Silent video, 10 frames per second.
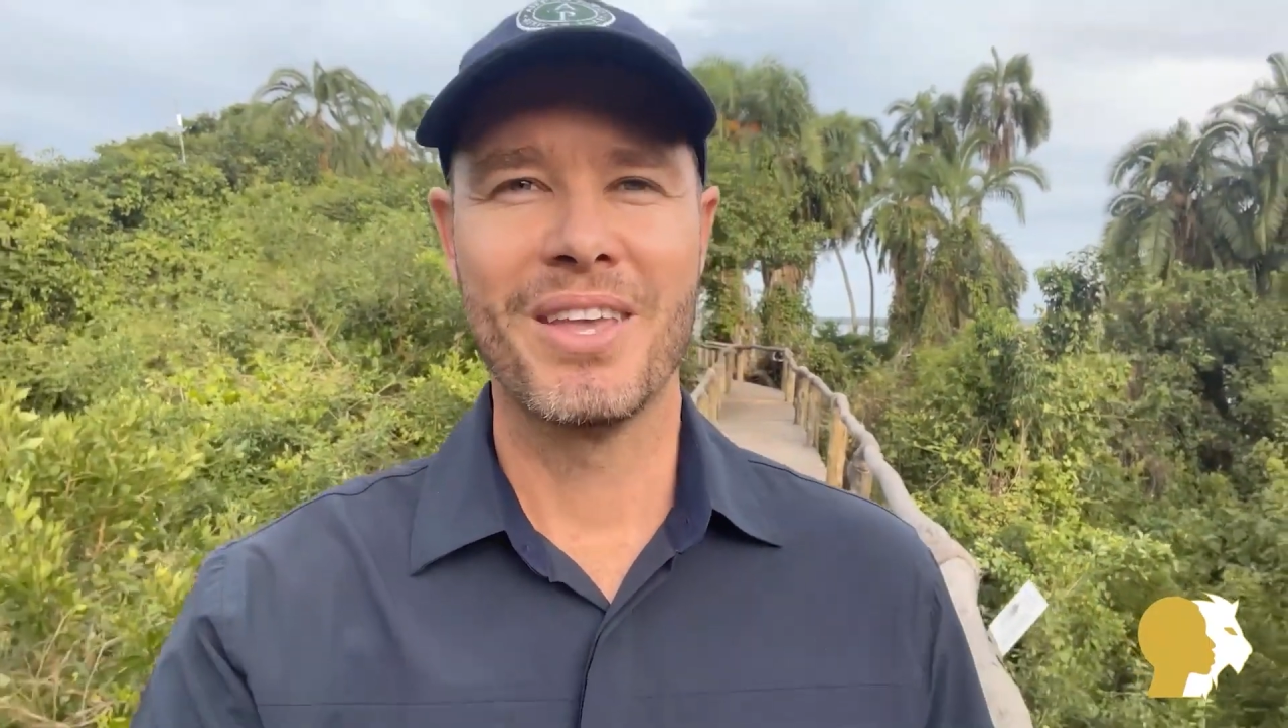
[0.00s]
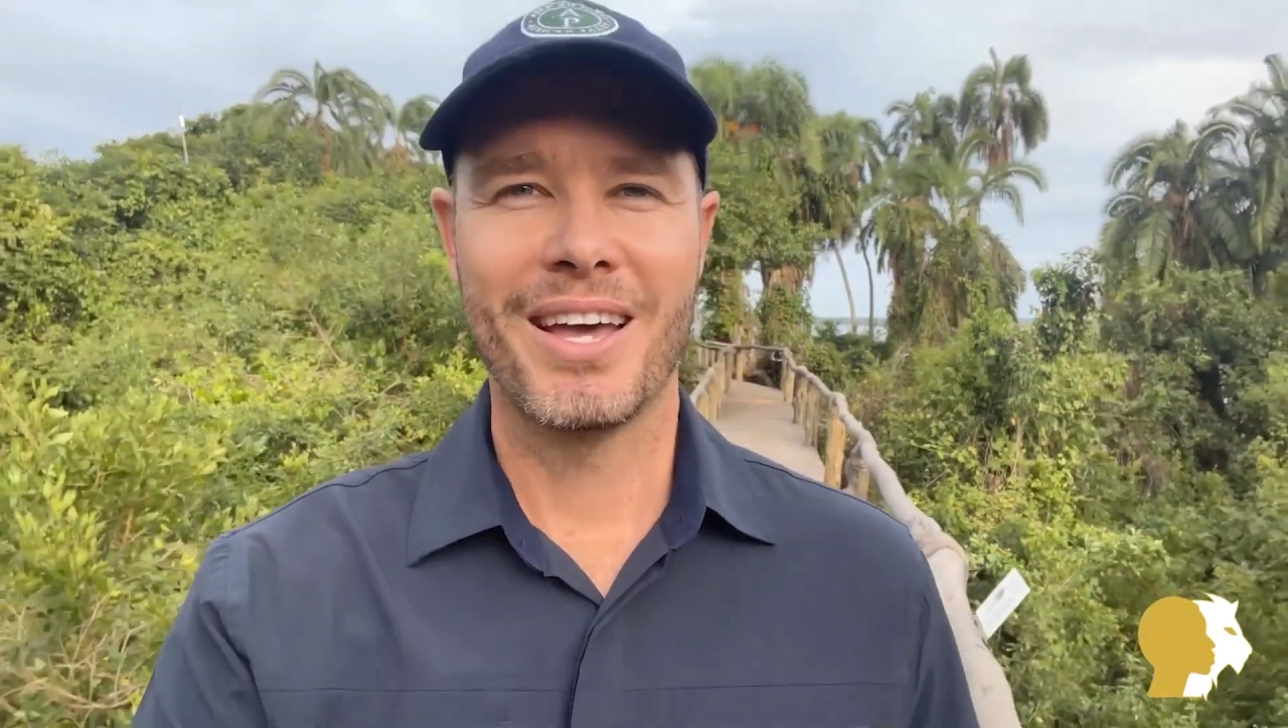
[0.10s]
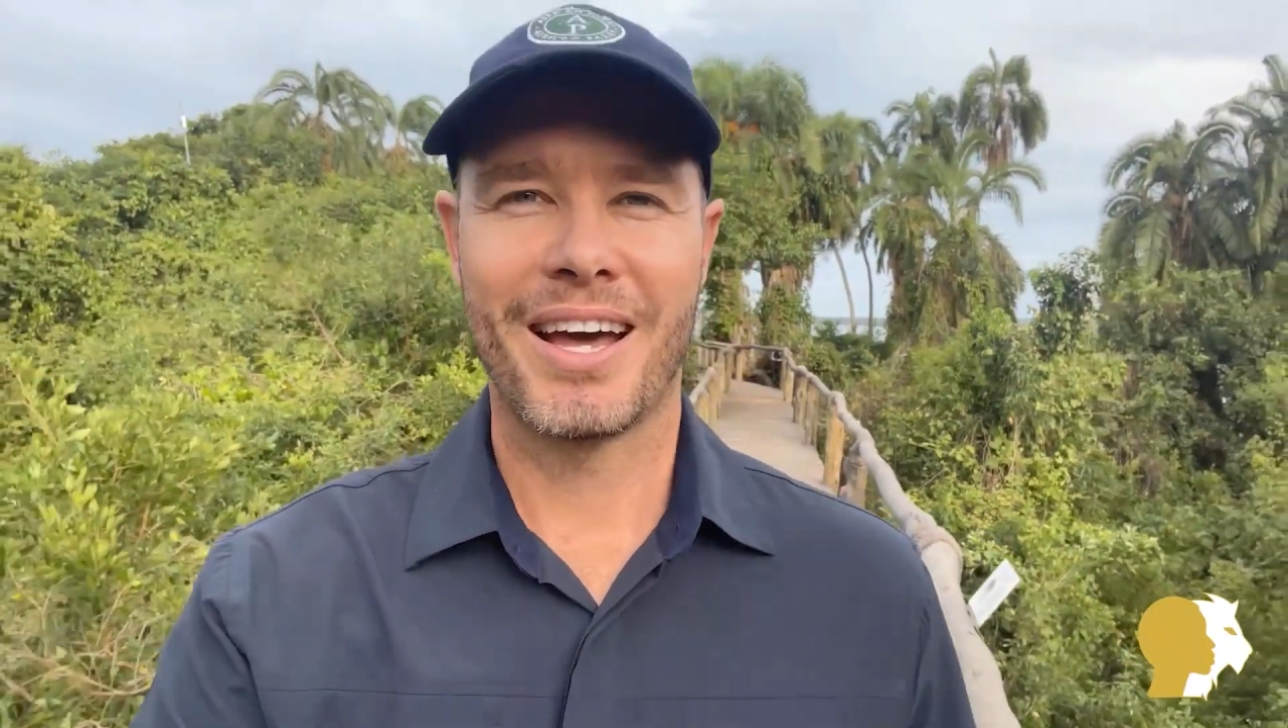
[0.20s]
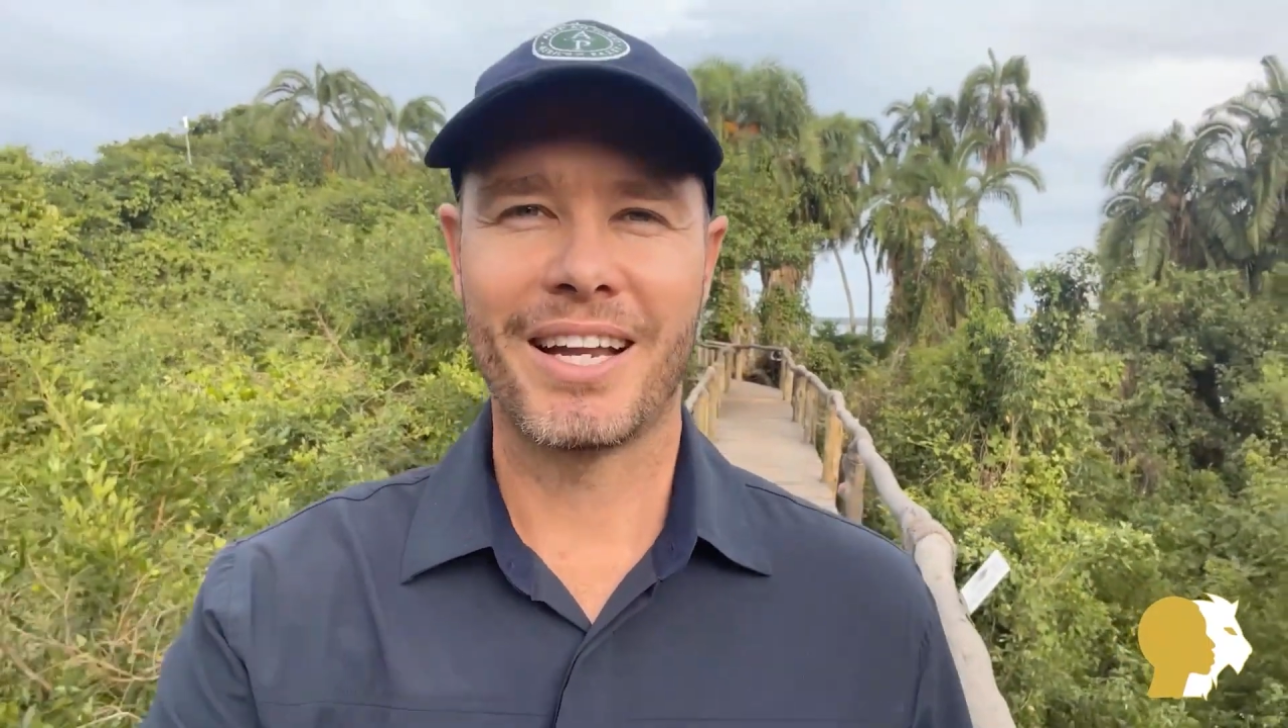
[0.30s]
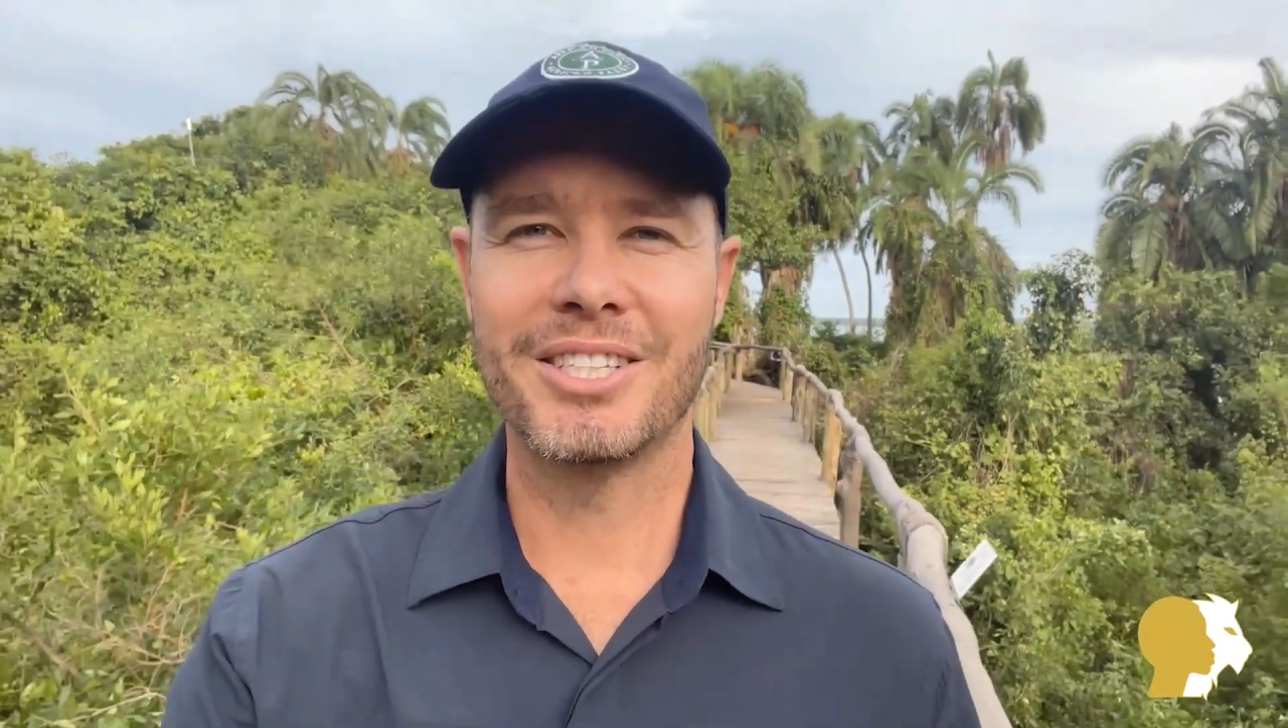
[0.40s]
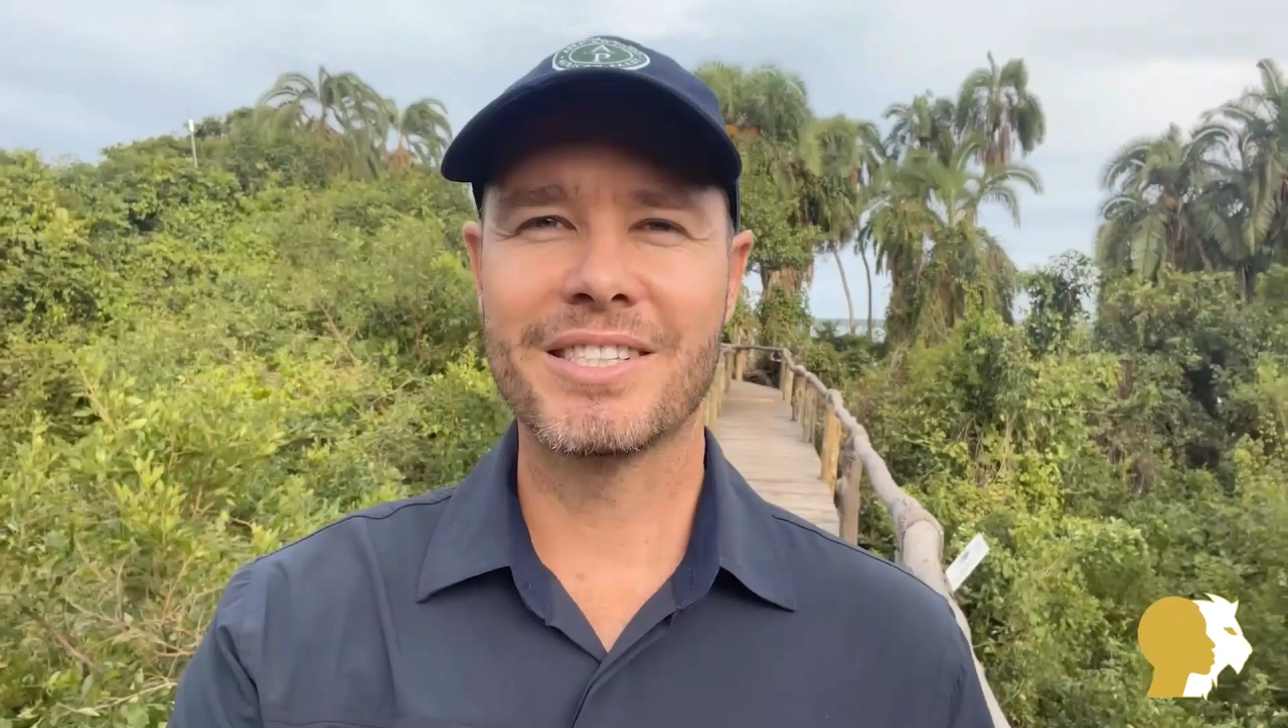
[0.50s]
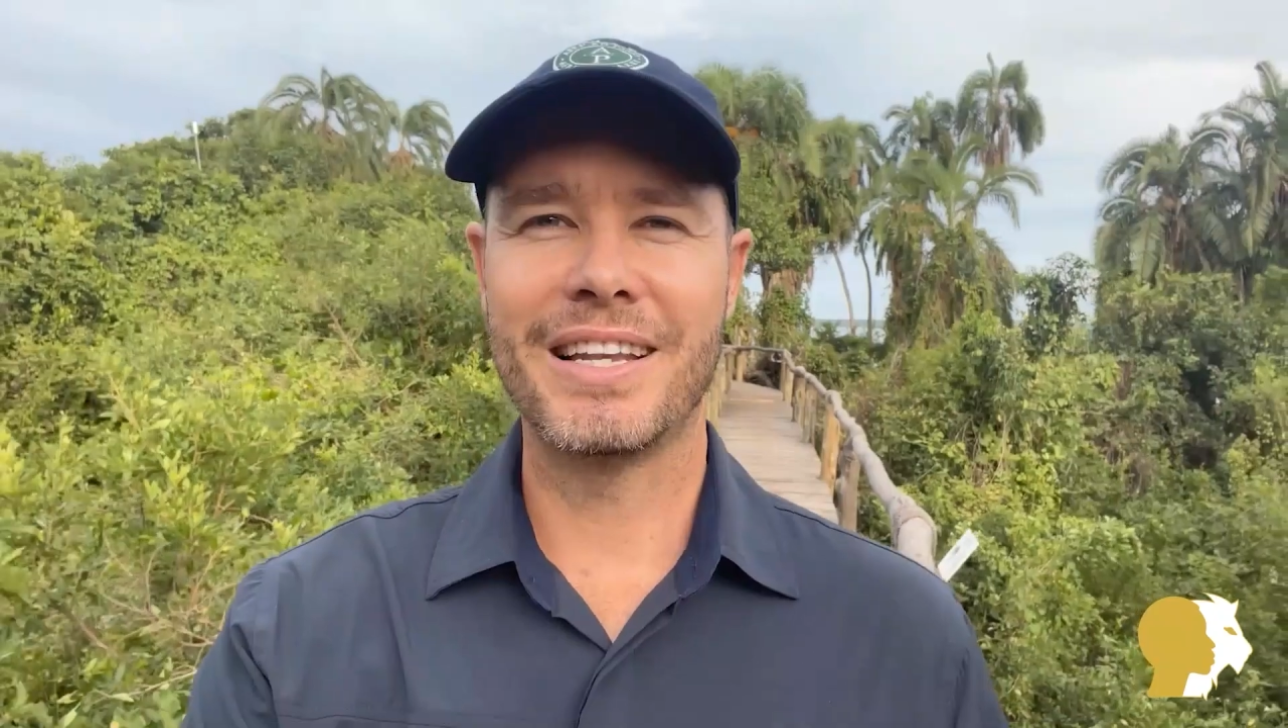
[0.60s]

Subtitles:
And I just